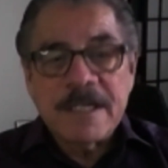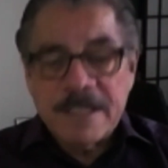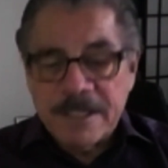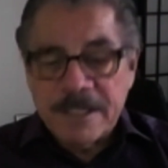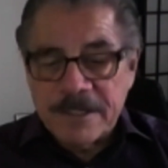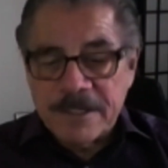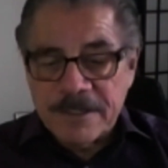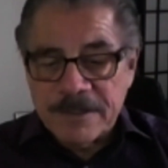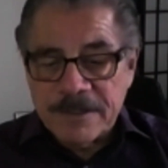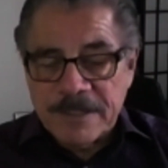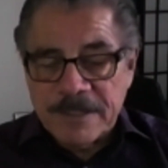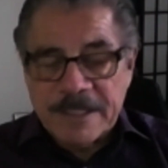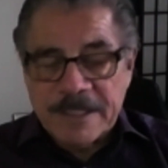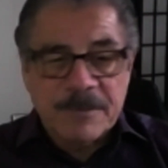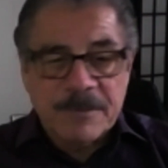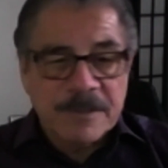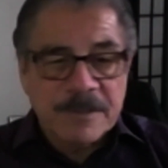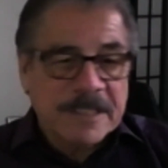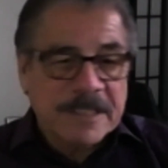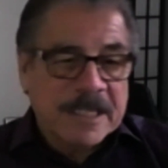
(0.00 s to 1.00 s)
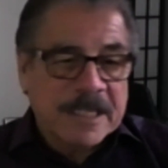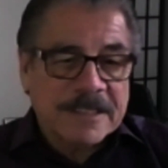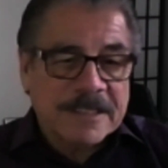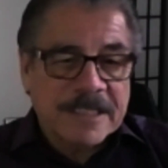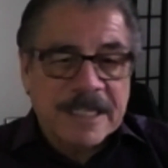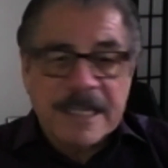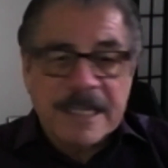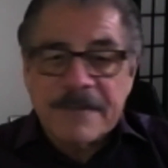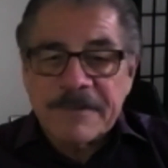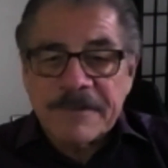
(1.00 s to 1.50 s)
I think what's he got,
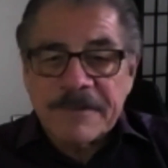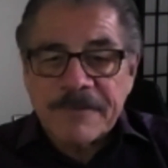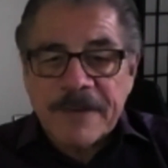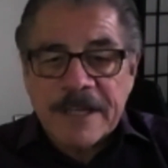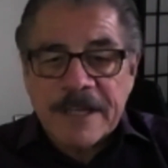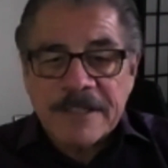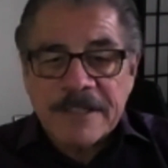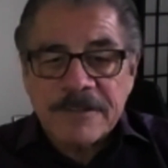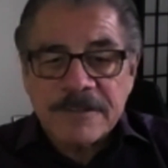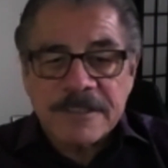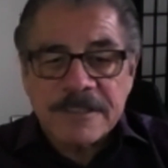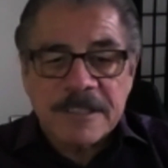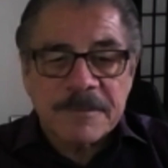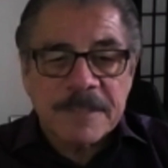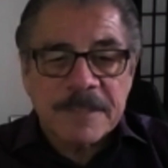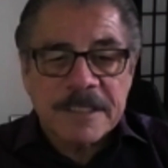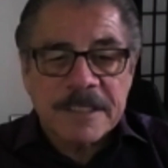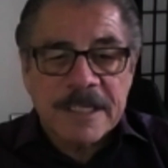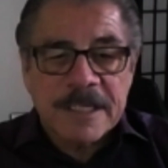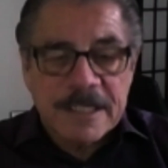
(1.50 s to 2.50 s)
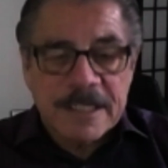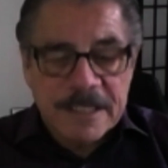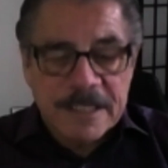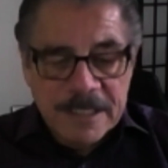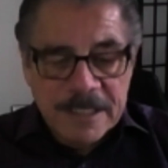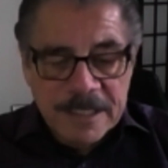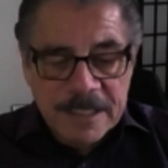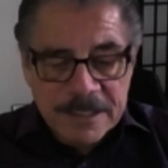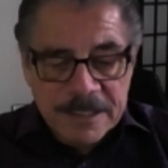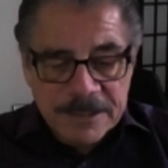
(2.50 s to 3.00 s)
it's 11 fights or something like that.
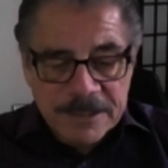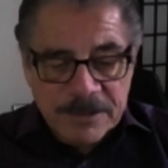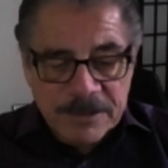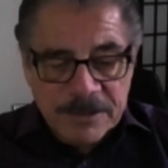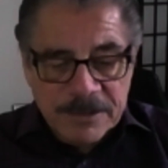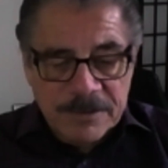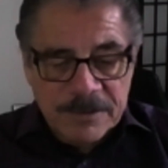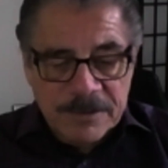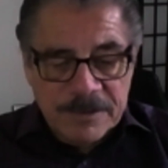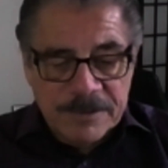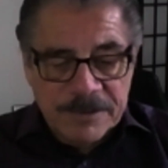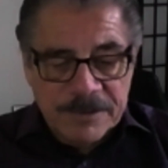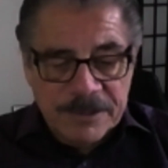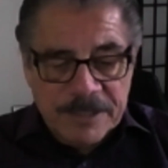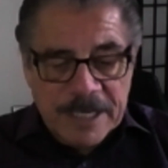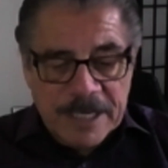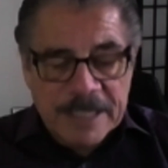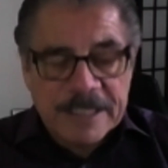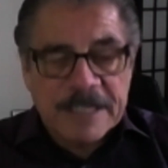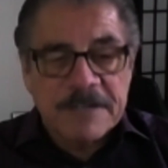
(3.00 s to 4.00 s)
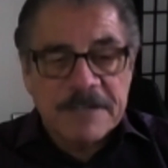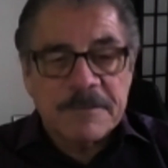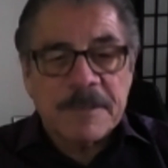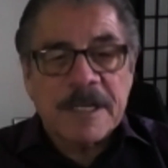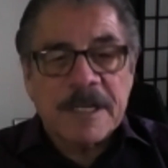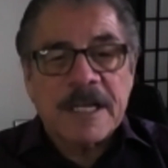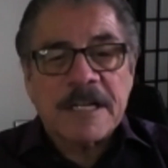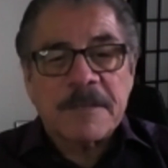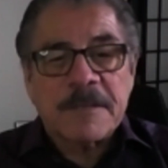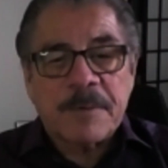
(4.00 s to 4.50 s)
So you got to give him a
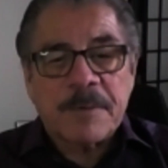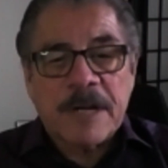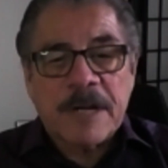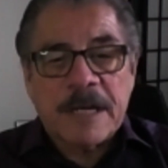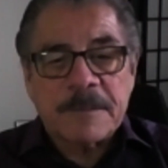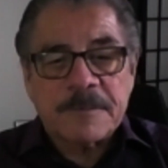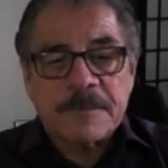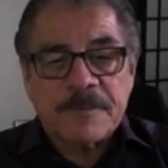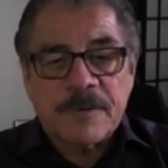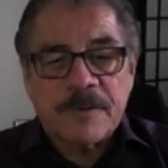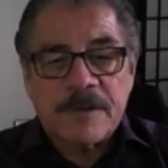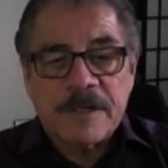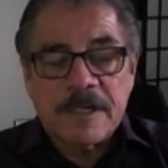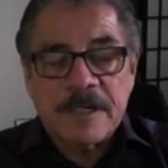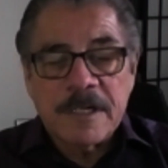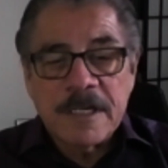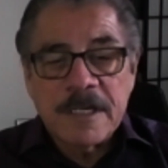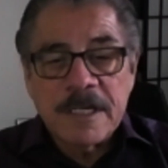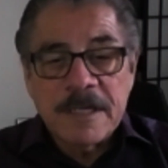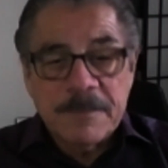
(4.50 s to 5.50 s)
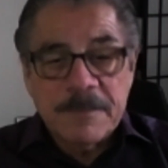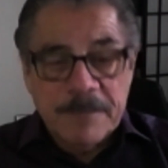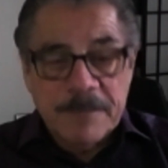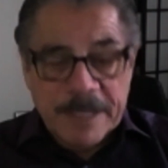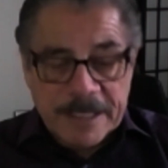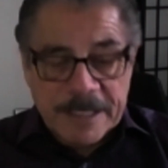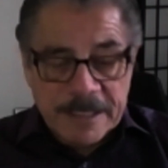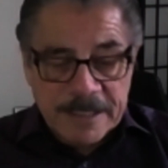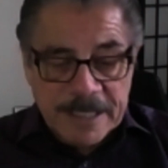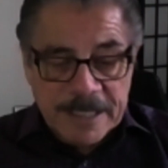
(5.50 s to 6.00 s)
lot of props for
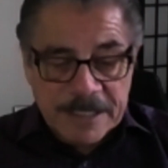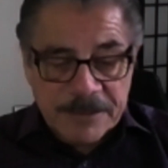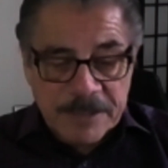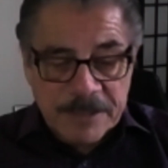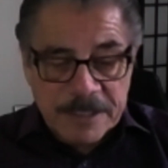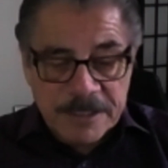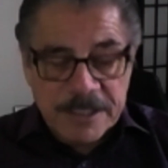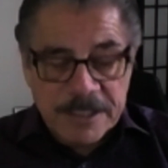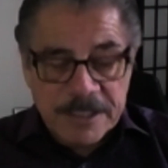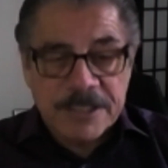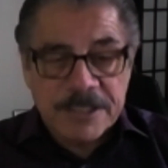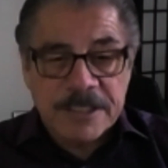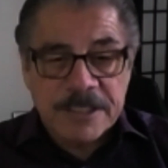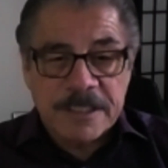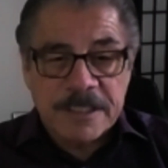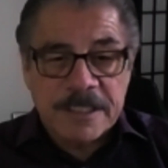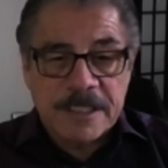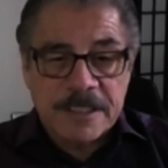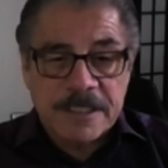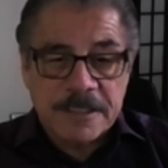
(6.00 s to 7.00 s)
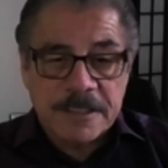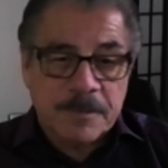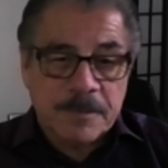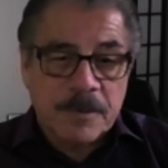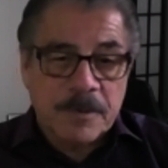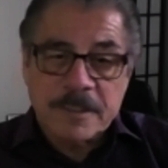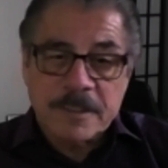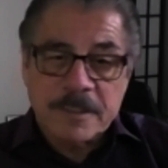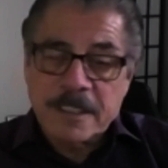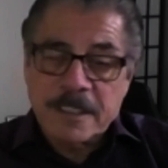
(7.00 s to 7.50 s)
making that transition in a
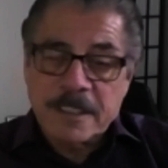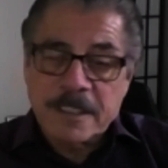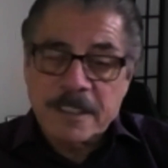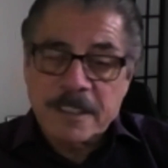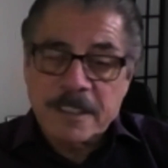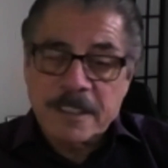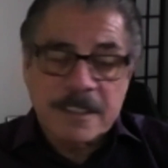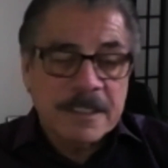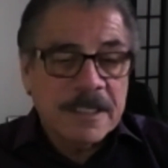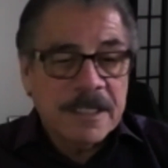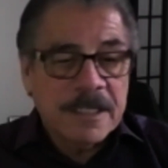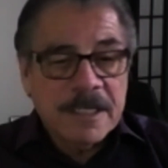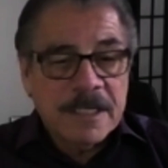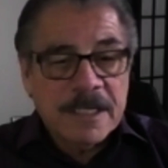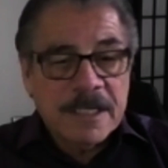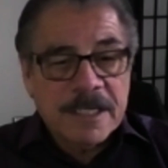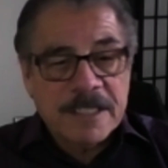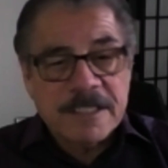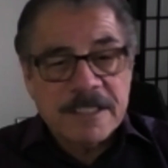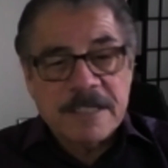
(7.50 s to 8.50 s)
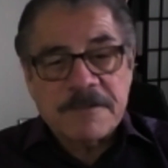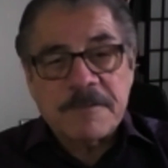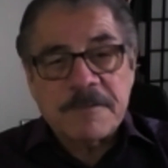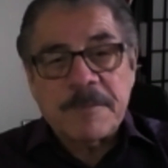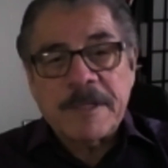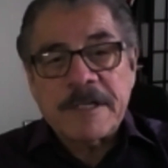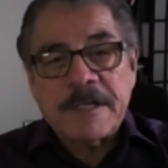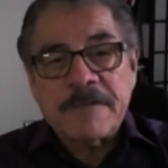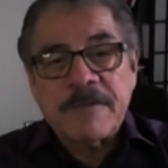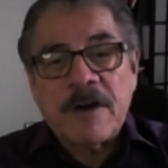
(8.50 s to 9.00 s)
sport that he's never
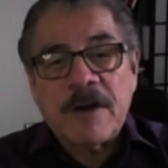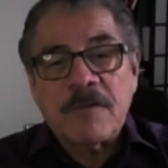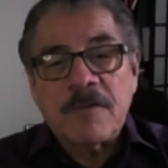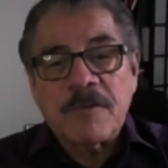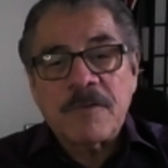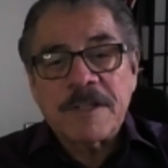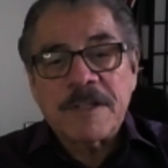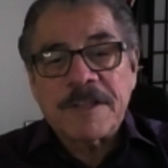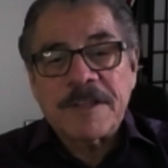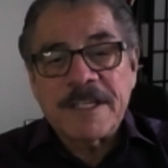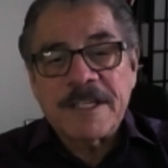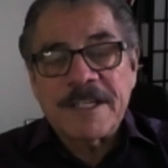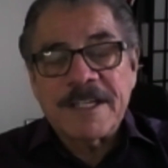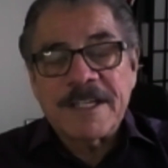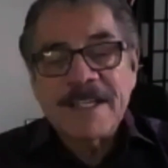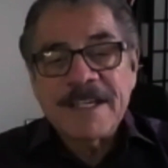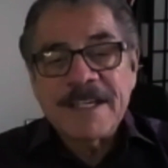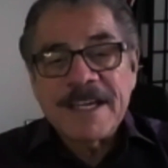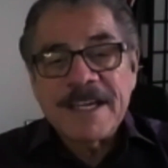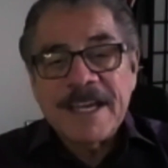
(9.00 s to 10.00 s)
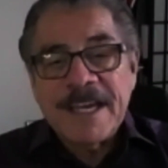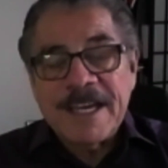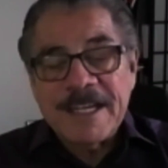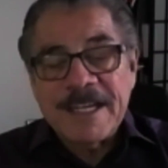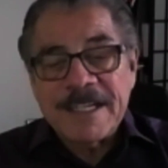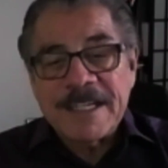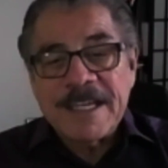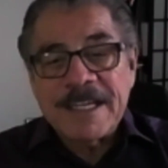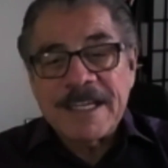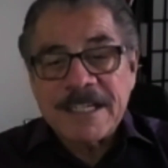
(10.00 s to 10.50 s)
been involved with
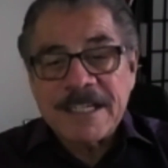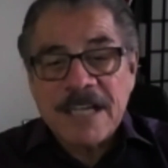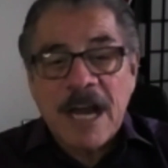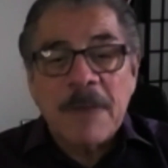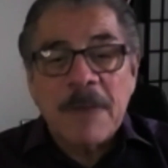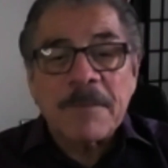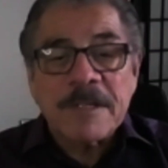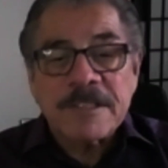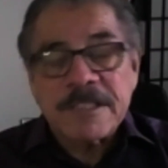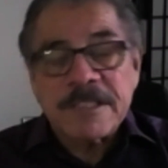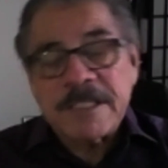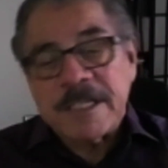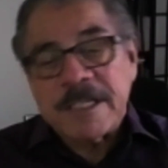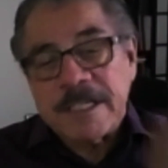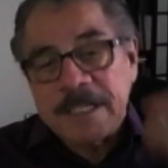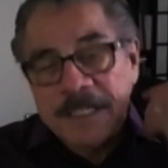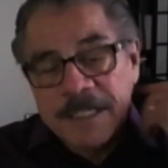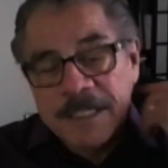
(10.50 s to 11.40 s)
and accomplishing it.